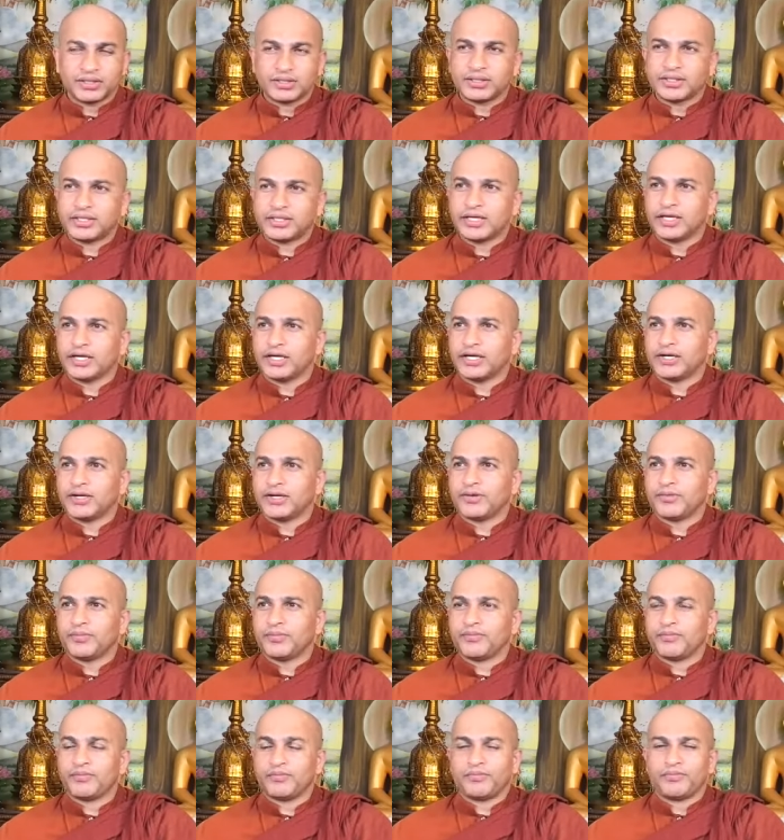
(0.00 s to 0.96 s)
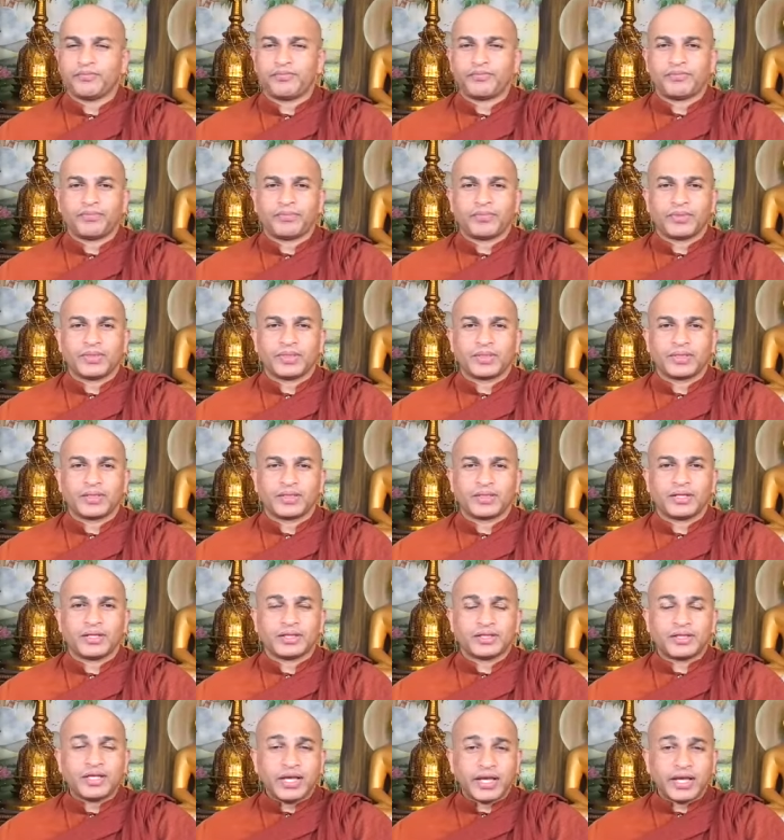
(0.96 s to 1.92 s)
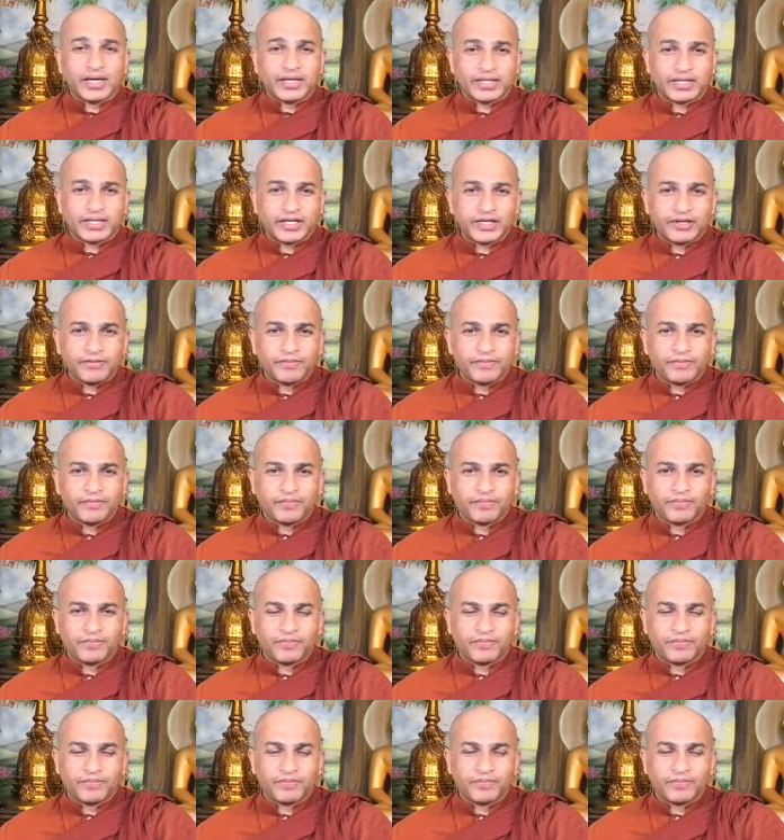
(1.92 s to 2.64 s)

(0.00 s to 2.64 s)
the, the theater,